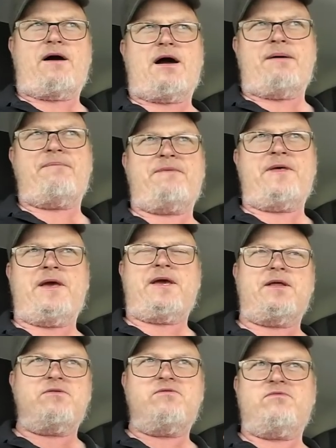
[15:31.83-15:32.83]
I'm
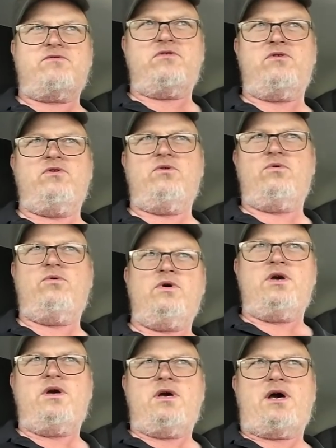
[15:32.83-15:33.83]
thinking too,
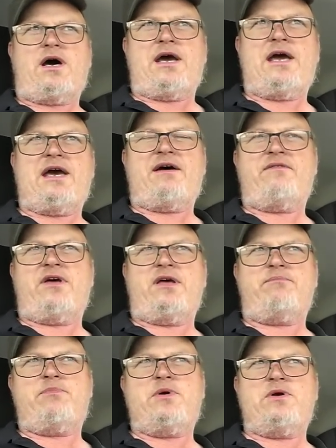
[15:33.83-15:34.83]
I have a
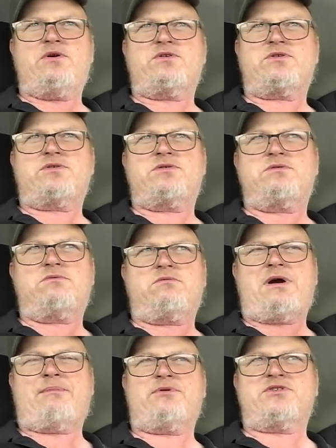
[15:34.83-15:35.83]
Pierce
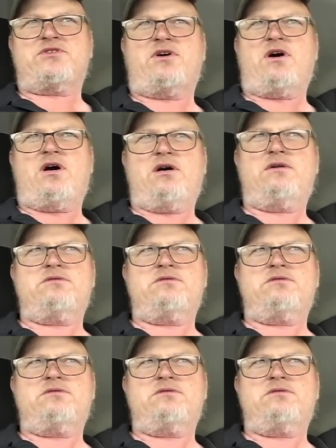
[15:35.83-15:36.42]
grapple saw